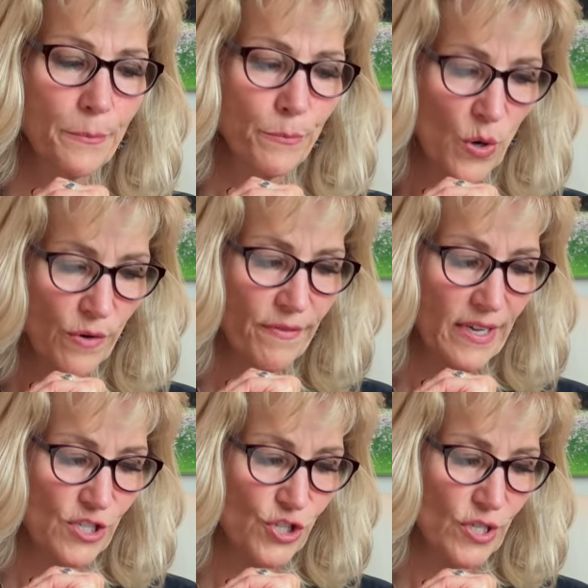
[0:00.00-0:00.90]

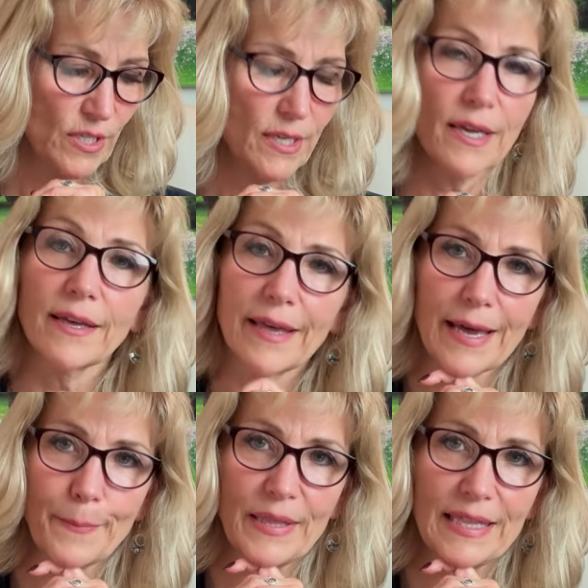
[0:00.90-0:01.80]
motivation,
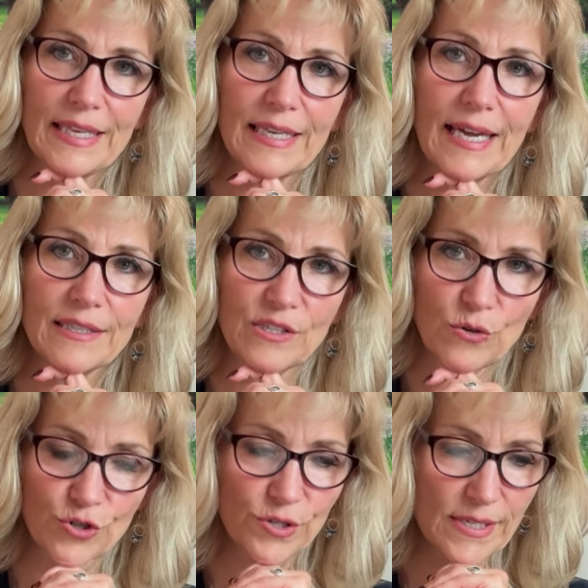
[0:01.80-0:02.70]
empathy, and
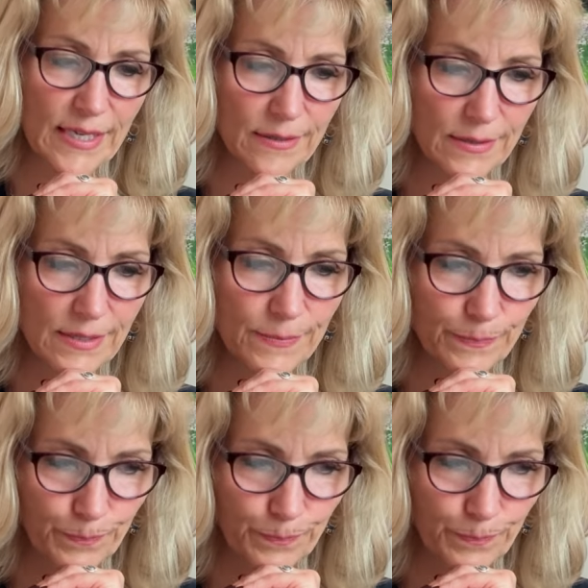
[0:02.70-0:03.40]
social skills.